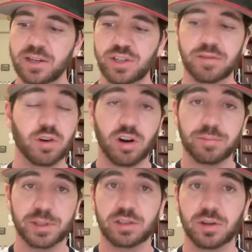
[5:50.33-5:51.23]
Jeff
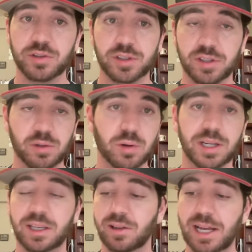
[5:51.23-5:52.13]
Hoffman closes the door.
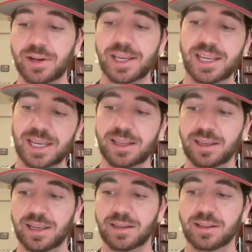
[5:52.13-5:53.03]
He allowed a hit
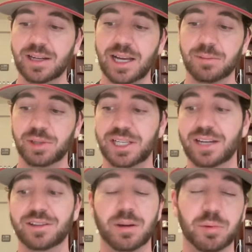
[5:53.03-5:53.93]
in the ninth, but he
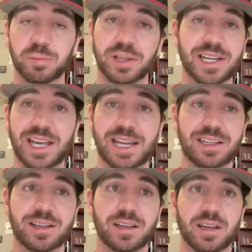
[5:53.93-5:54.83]
got a double play to end
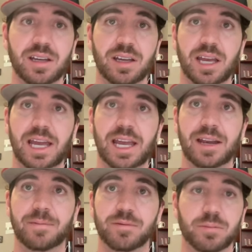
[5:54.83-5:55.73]
it,
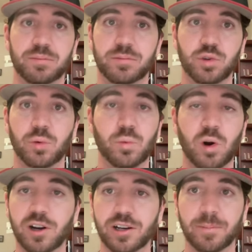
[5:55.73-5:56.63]
and from Jordan
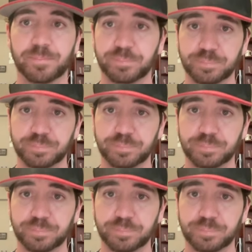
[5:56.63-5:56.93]
Walker.